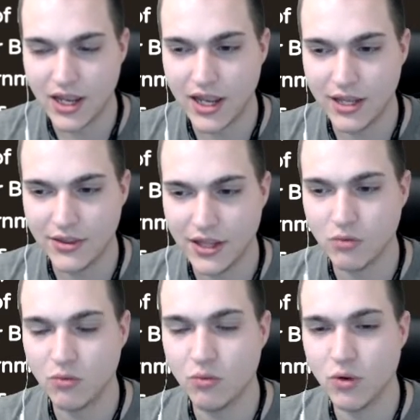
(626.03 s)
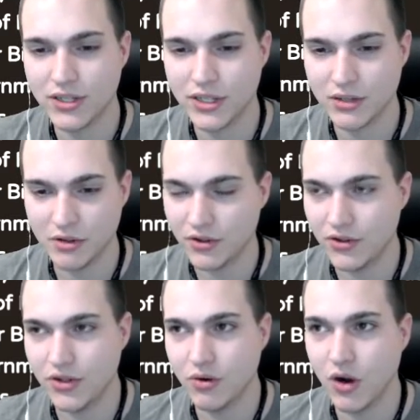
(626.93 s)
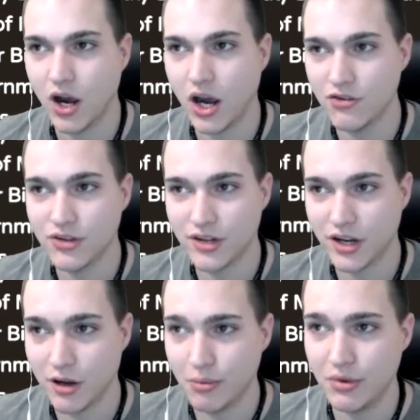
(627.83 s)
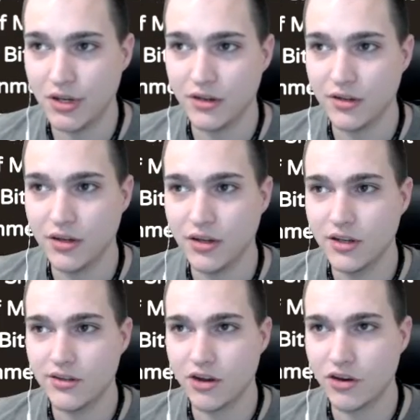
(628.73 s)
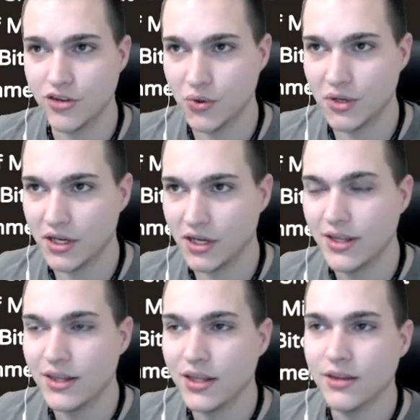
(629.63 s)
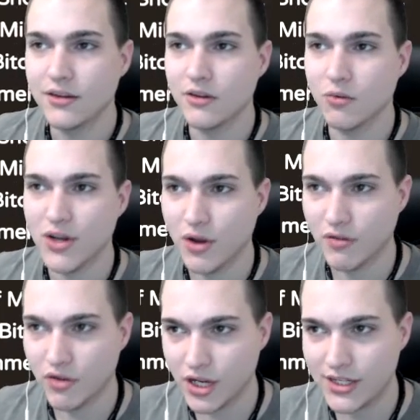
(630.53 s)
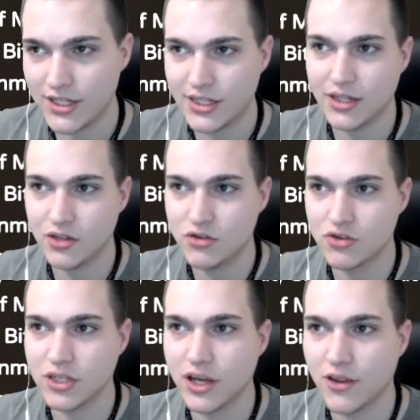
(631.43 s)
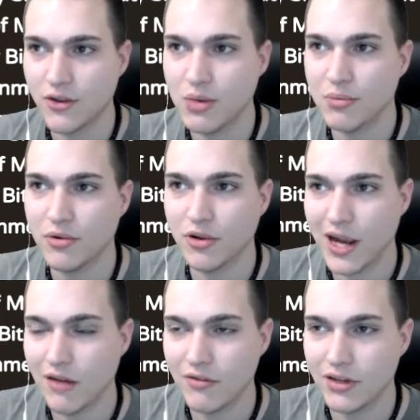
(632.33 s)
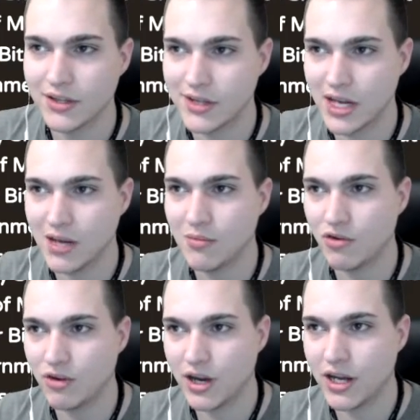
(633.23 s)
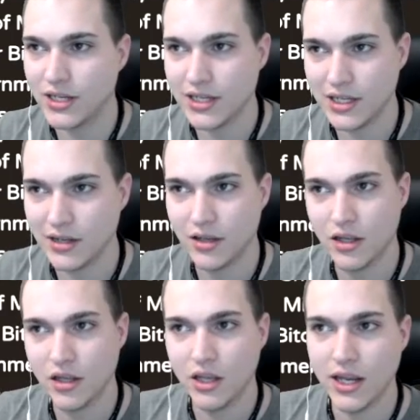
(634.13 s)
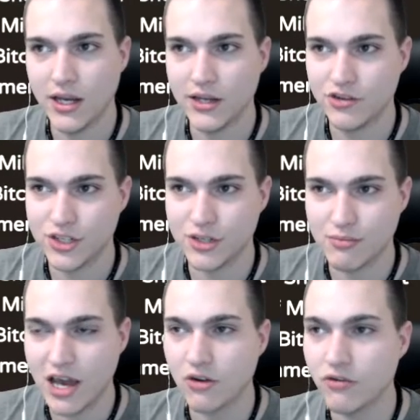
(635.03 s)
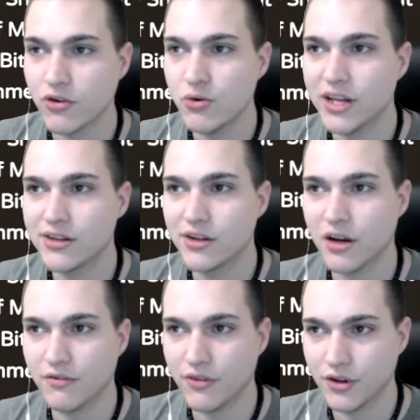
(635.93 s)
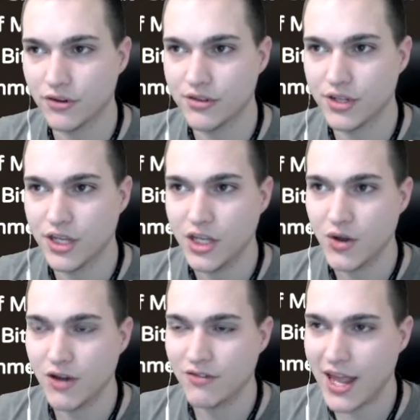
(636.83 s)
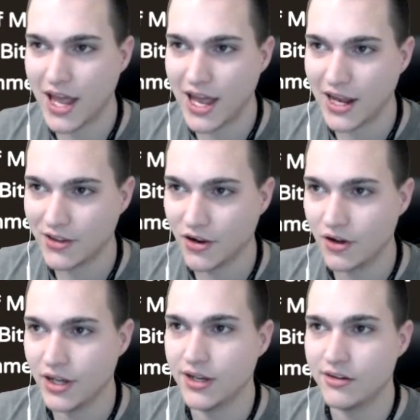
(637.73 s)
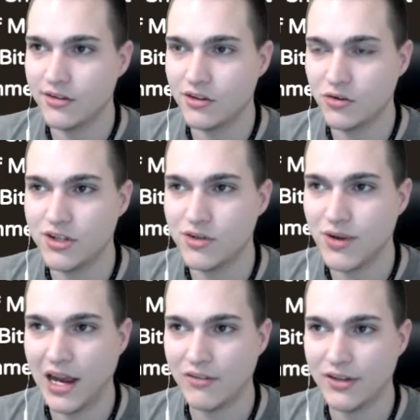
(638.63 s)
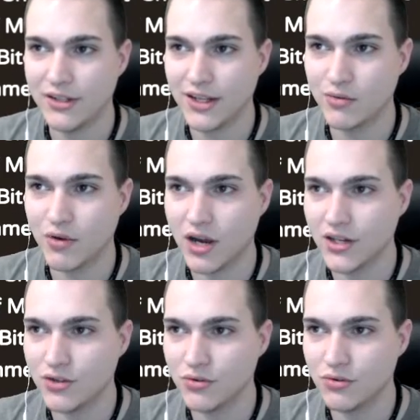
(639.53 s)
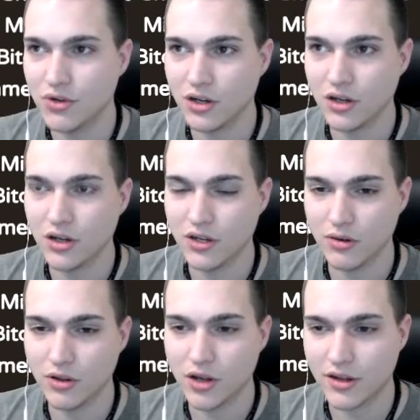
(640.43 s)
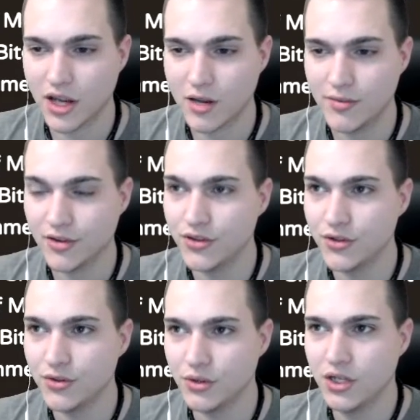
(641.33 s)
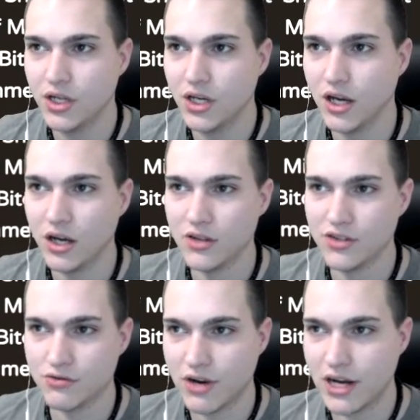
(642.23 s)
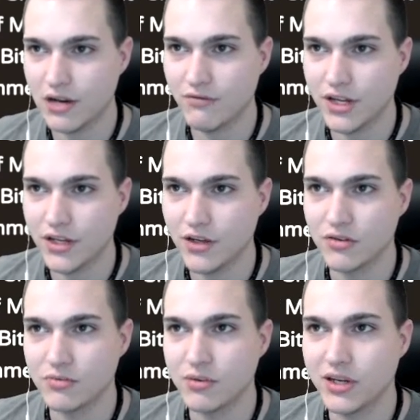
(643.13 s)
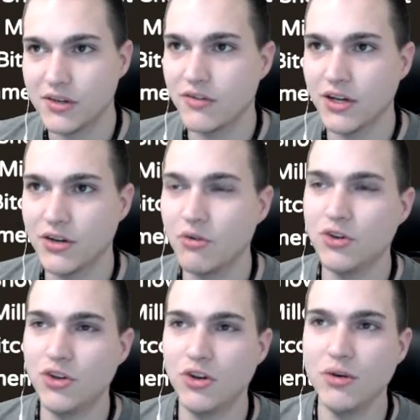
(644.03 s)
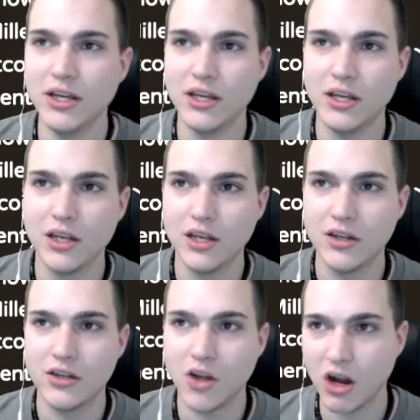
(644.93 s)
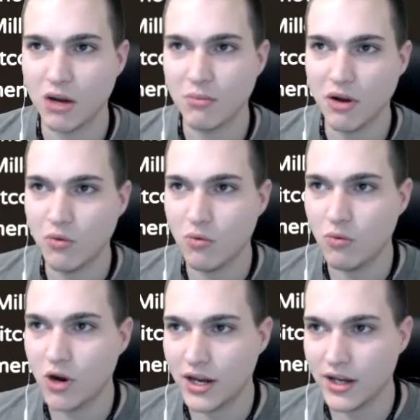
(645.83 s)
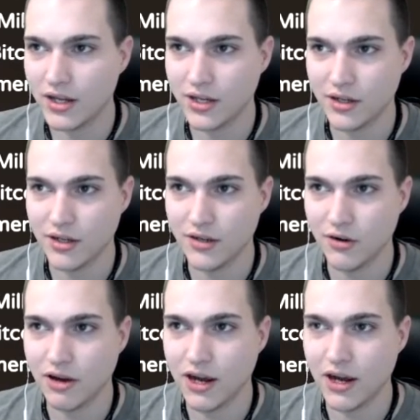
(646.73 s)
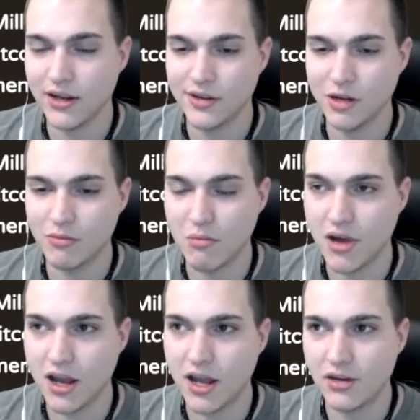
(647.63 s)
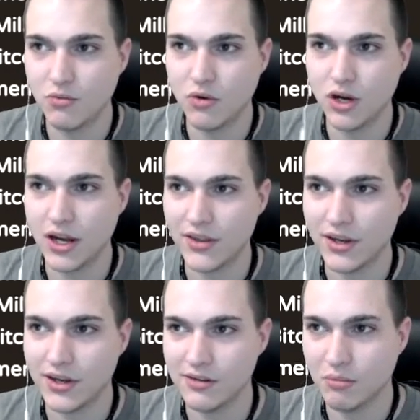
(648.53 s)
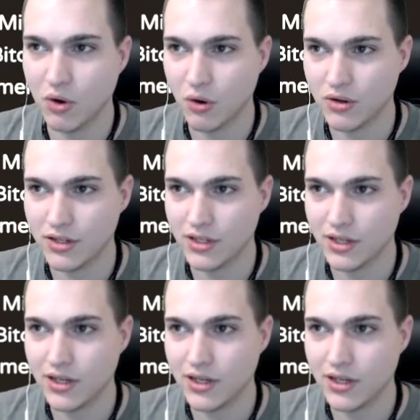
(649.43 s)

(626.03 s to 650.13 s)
And then what did it, you know, hundreds of companies start doing? So when you have a good idea, usually other people are having the same great idea, and it's just a matter of who gets on it first. You have to act on it as soon as you have it. And that's why I do, you know, a lot of times I'll do just random videos, because if I don't do it, talk about what, you know, is on my mind, what I think is important